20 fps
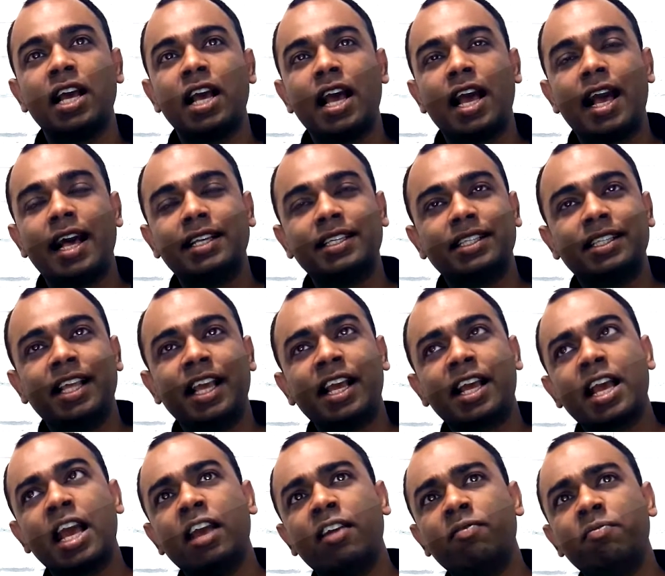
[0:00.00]
as they
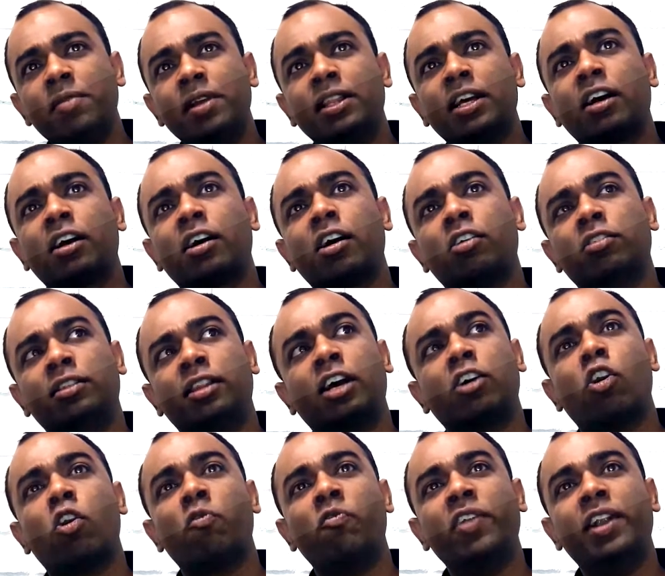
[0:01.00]
gave me the, the
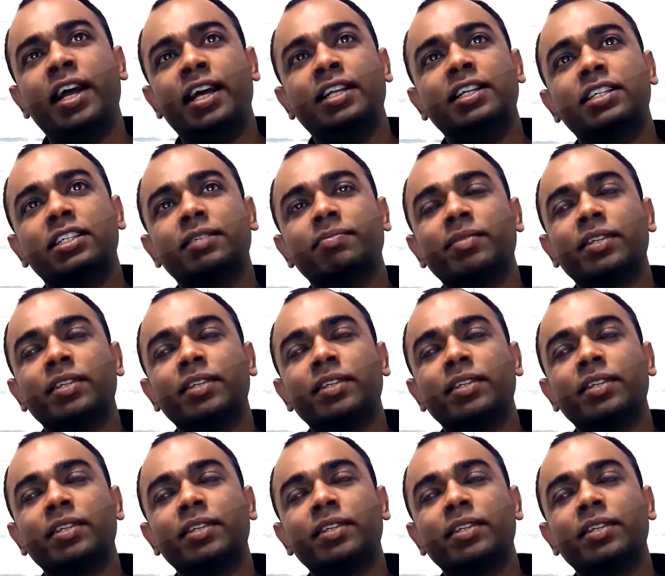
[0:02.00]
confidence,